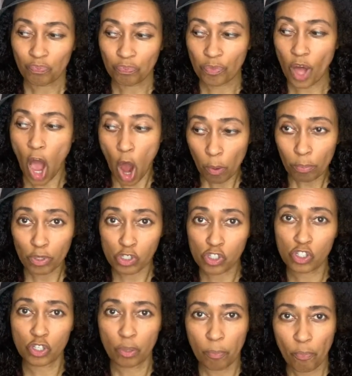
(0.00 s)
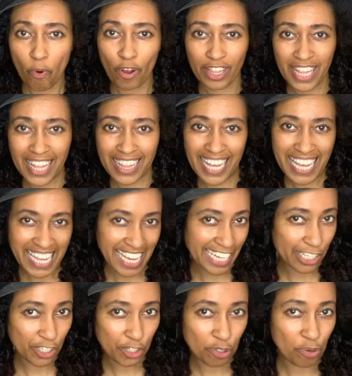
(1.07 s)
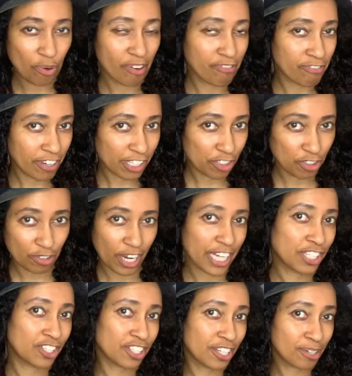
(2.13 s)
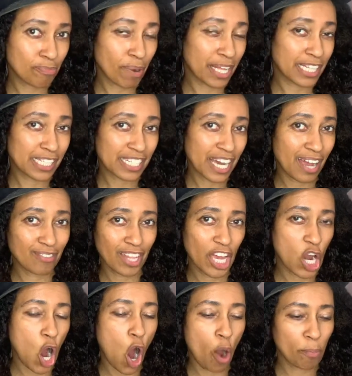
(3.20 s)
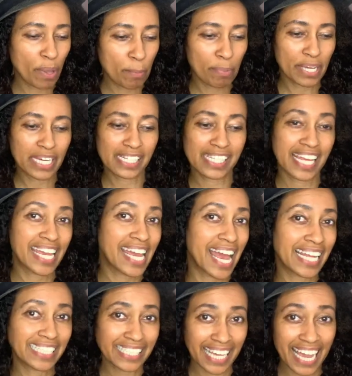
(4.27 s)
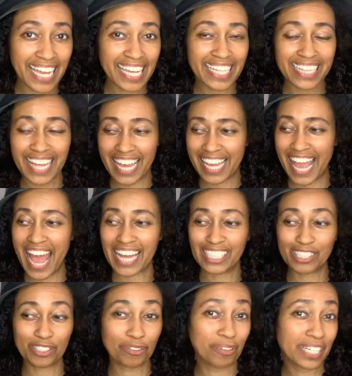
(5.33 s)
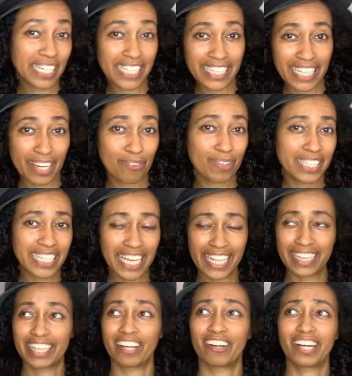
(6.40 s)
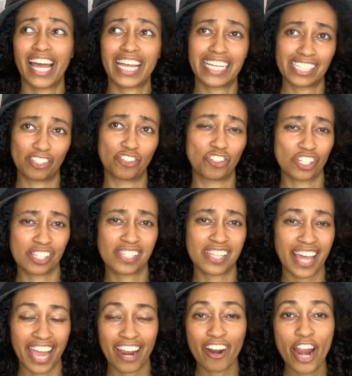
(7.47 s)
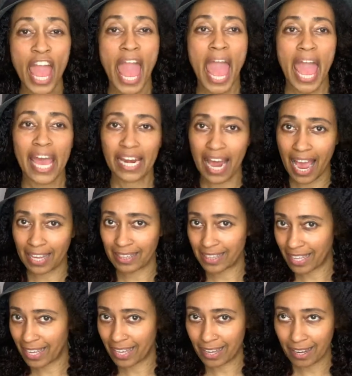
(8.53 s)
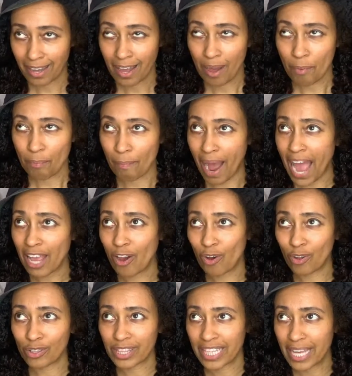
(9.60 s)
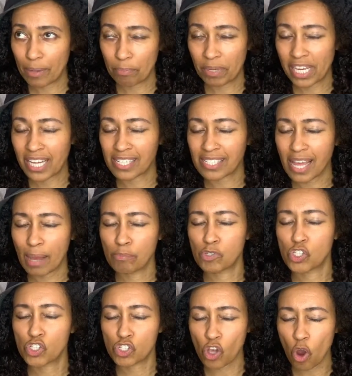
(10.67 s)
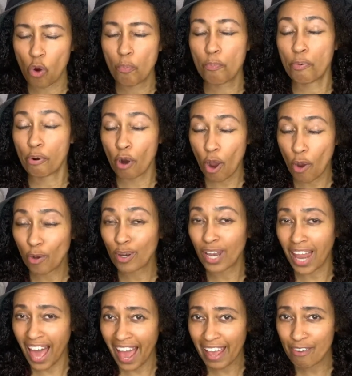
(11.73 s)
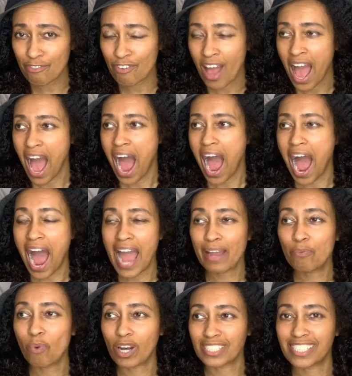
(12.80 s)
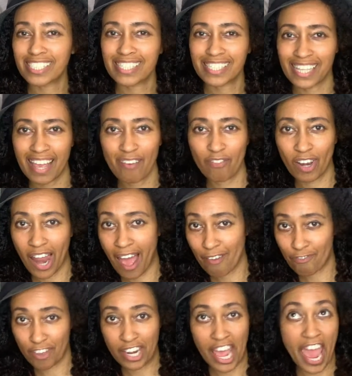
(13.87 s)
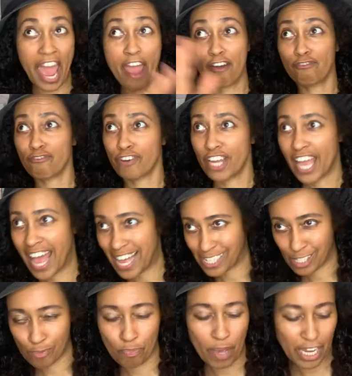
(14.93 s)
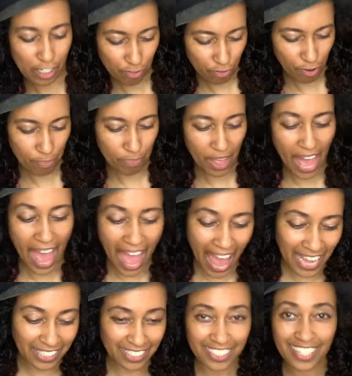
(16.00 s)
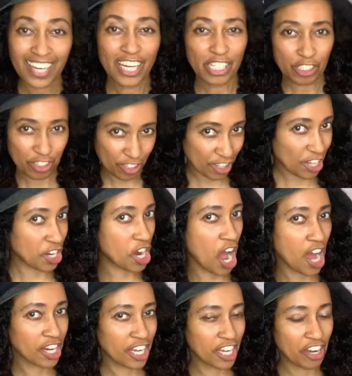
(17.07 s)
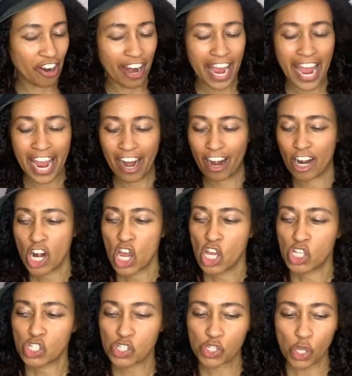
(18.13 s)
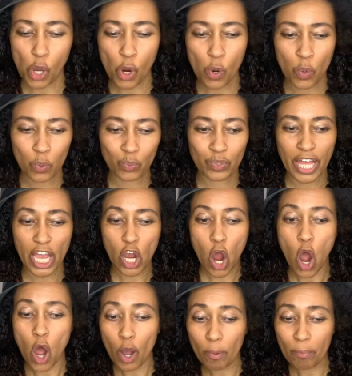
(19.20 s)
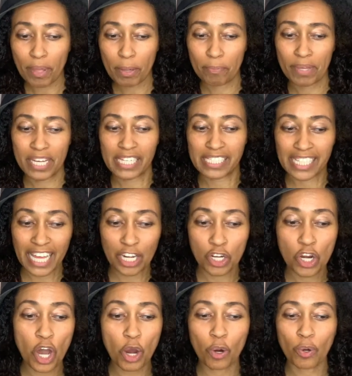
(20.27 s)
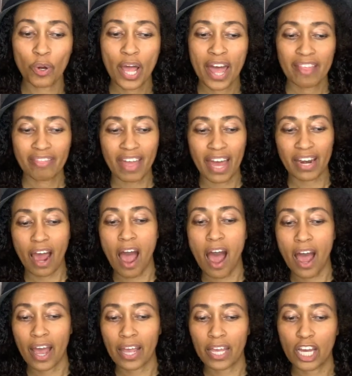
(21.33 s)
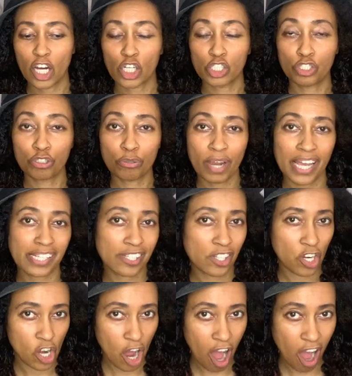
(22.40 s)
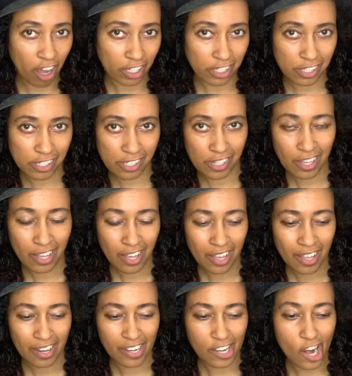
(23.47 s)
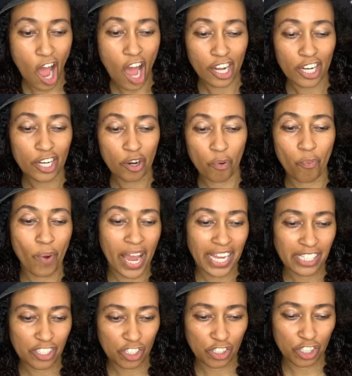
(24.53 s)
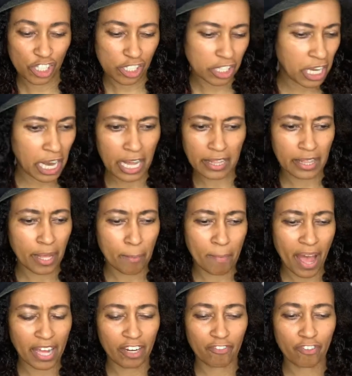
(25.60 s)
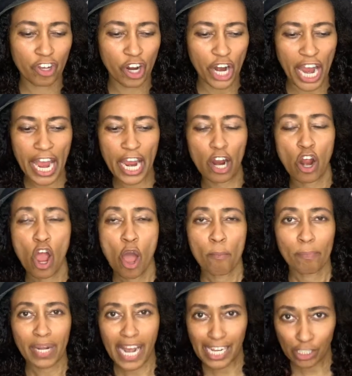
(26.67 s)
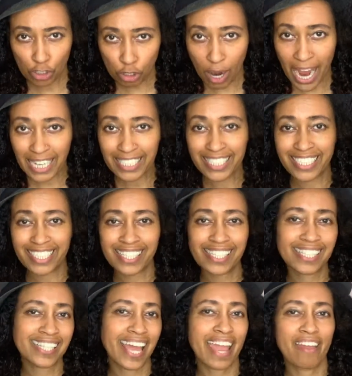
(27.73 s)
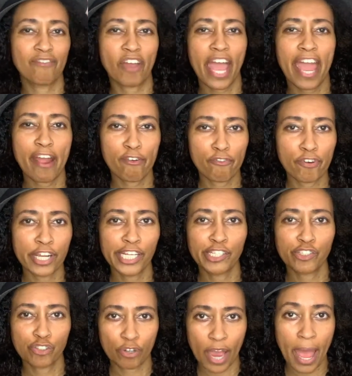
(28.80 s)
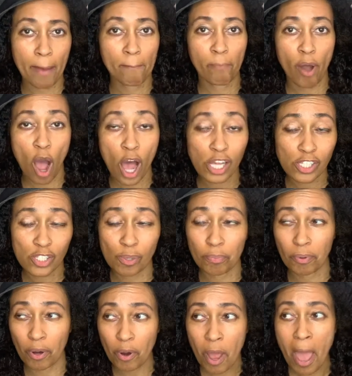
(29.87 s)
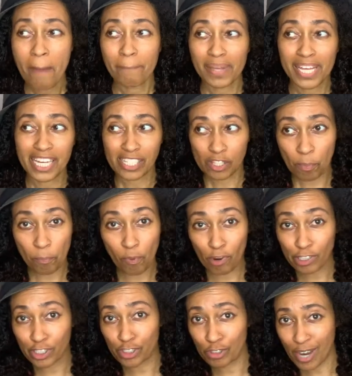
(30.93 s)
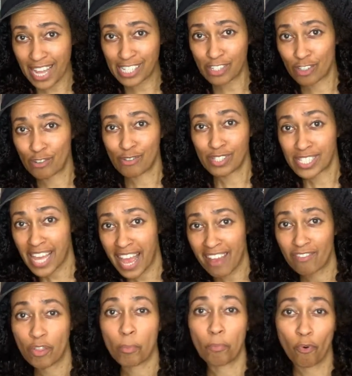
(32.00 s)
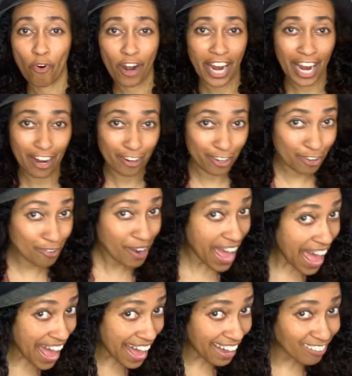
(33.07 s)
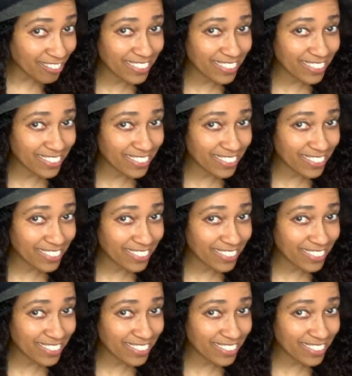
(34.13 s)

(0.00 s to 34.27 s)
almost to the point that they get to a frustration by the time they call me, because they can't take it, they can't do anything with it, and they're like, it's just there. And I think my whole thing, because I'm so pro-life, I want to save life in every aspect, from the ant to the knot in your hair. So they call me because they know that I address knots, not in a way to just cut them out of your hair, but I try to save every strand possible, because the more strands you save, the more hair you have.